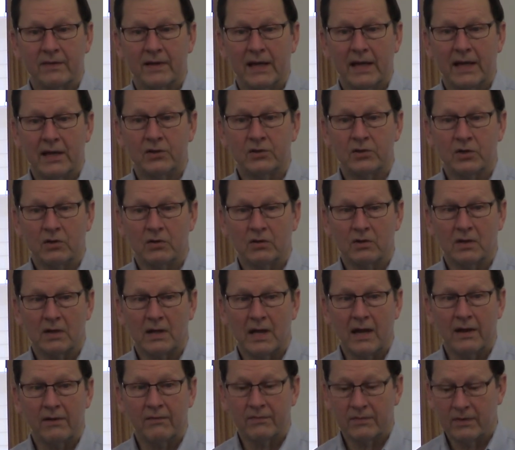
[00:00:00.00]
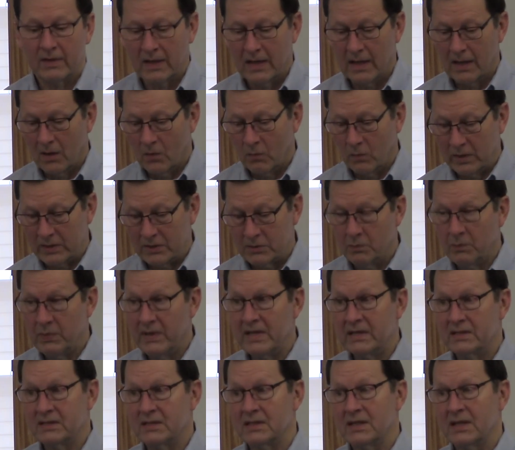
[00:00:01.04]
eternal life, which
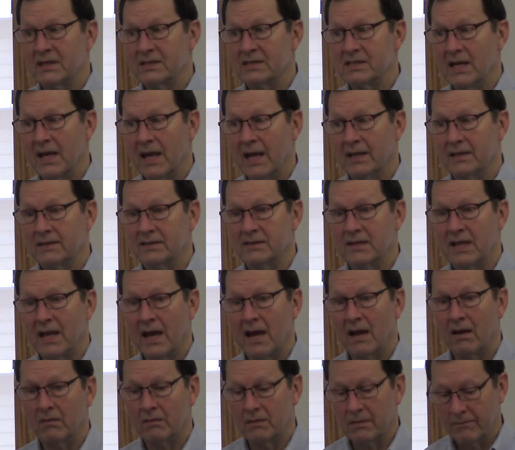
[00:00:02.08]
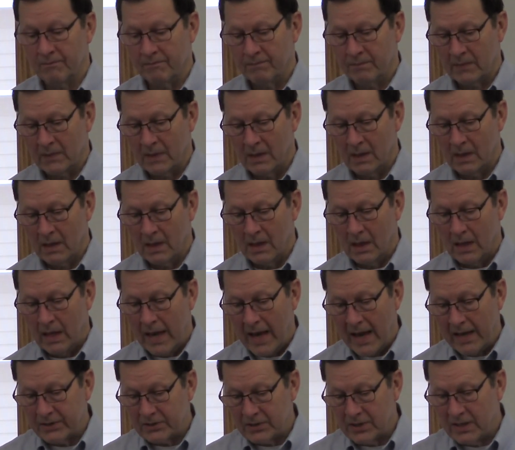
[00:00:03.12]
beats this hands down.
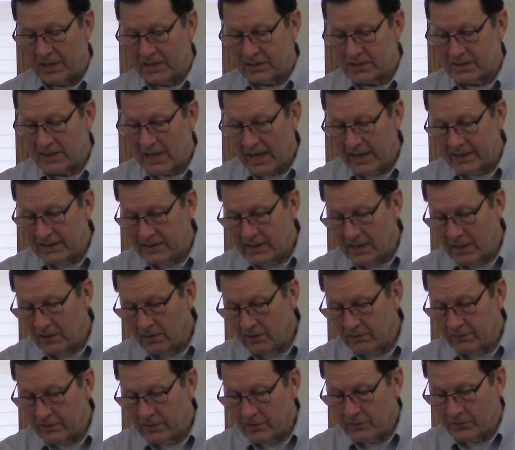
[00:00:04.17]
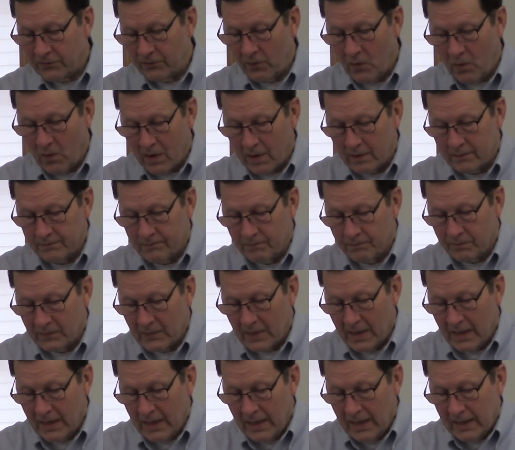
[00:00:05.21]
Exodus 19 and verse 4.
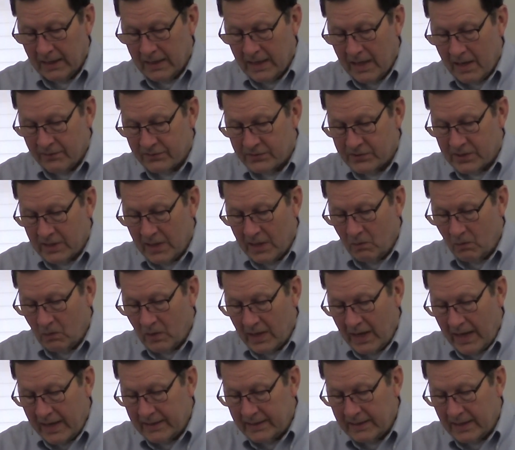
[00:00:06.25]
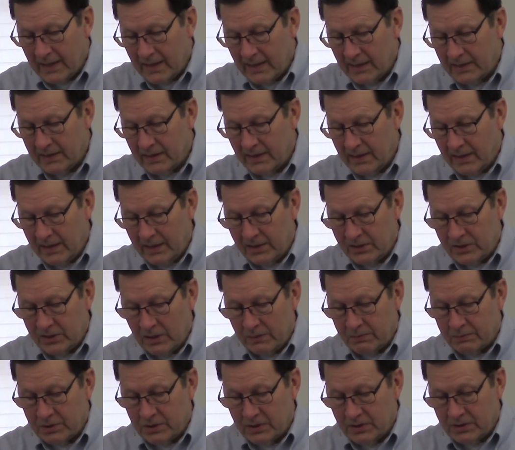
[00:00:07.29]
Ye have seen what I did unto the
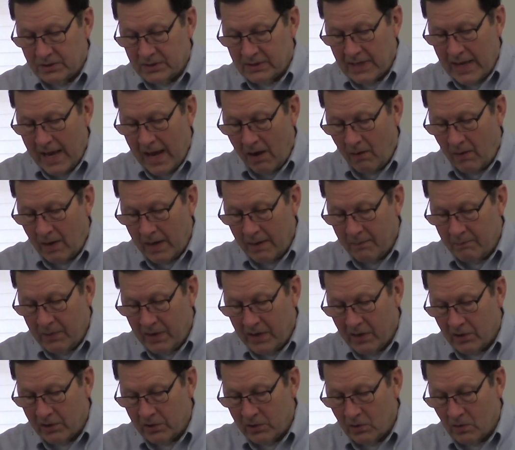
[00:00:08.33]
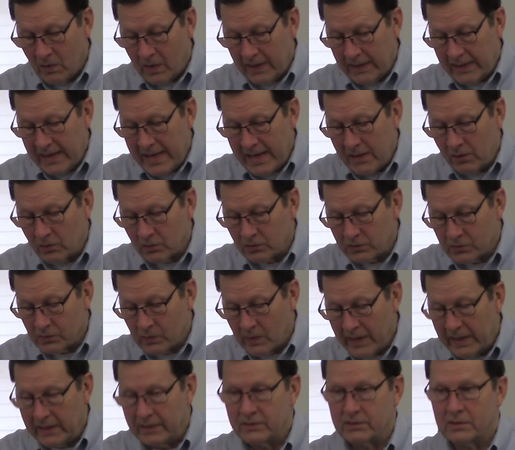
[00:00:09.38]
Egyptians and how I bare you on eagle's
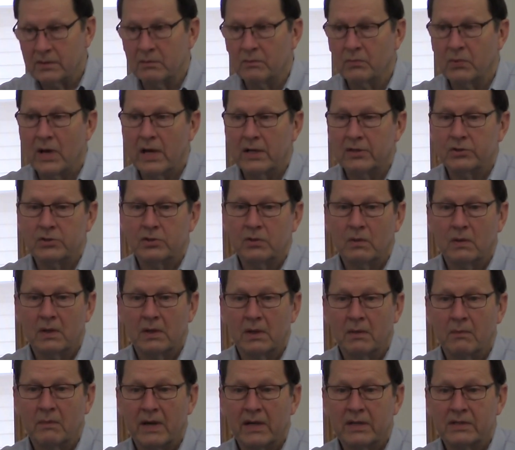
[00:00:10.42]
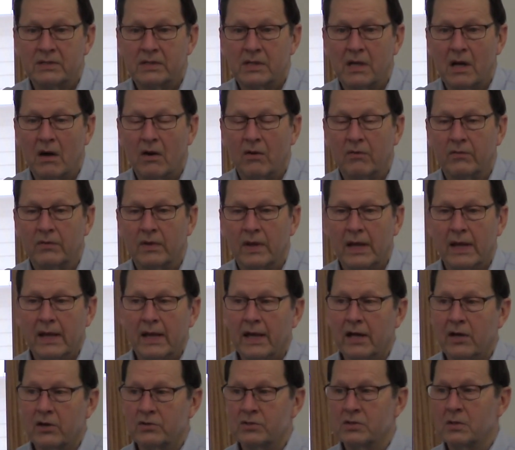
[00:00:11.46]
wings and brought you unto myself.
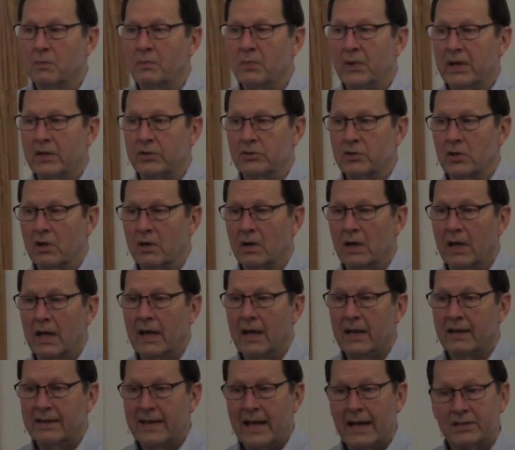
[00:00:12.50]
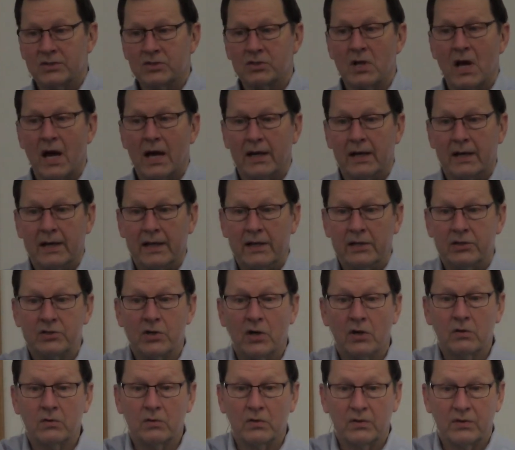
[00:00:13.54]
Here's the picture. That's not an
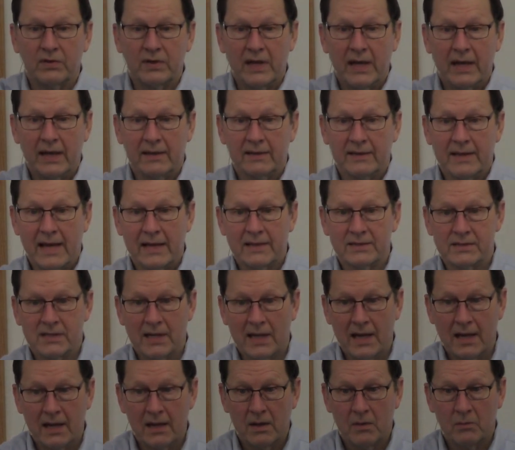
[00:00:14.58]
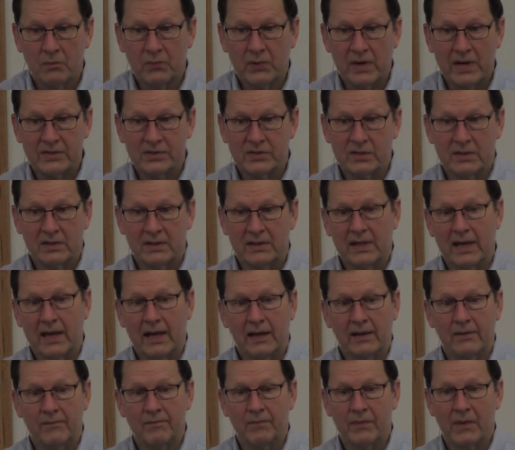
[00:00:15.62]
eternal thing, that's a present thing.
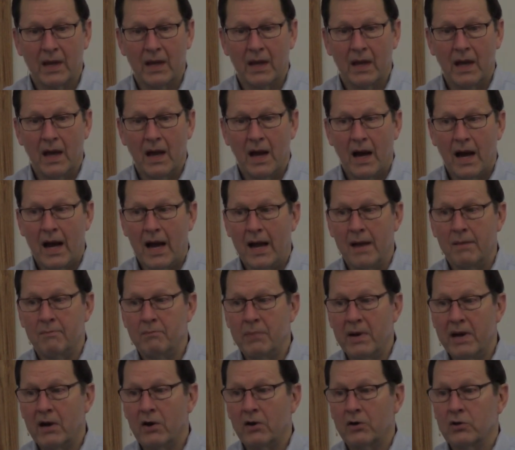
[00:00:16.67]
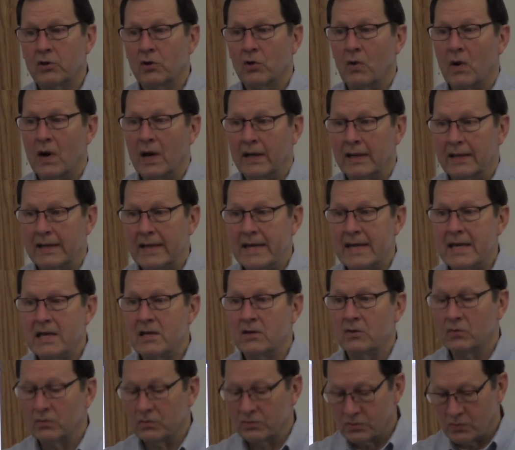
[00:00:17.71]
I bear you on
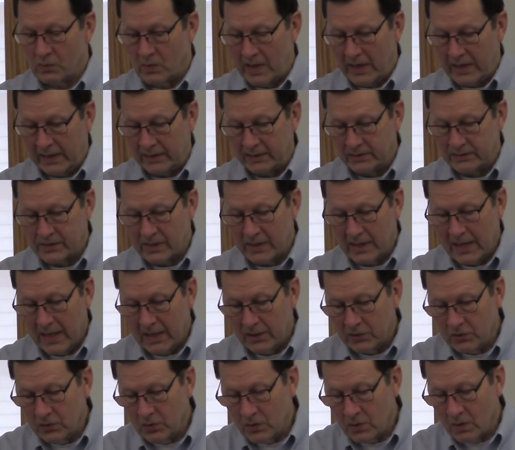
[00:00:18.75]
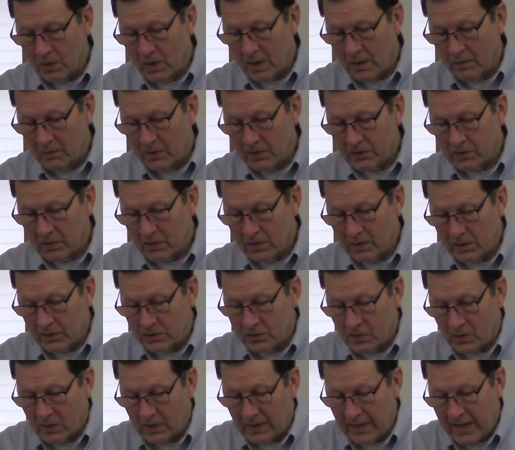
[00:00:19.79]
eagle's wings. Deuteronomy
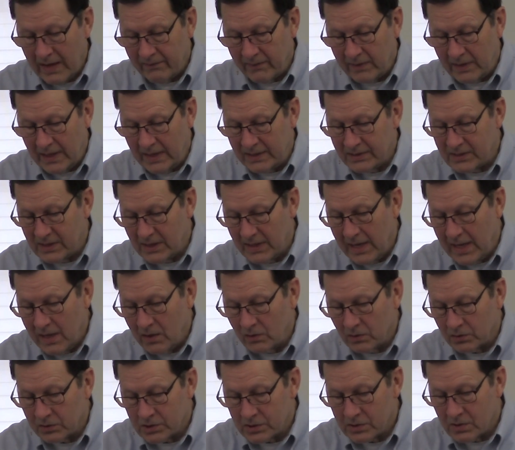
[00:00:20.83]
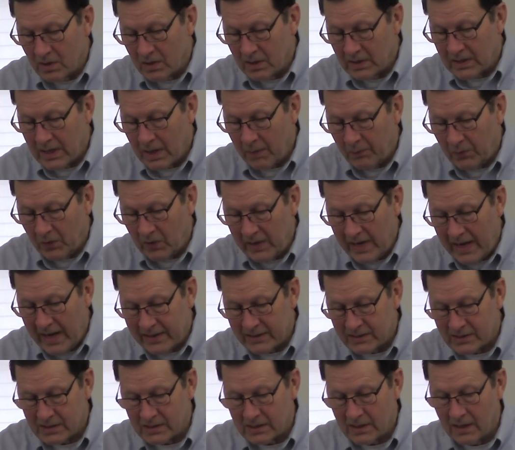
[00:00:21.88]
32:11 As an eagle stirreth up her
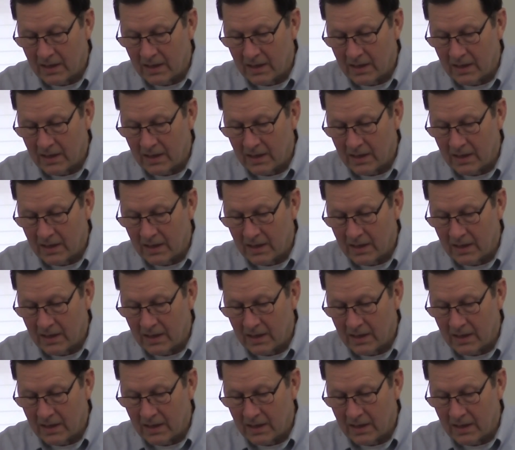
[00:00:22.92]
nest,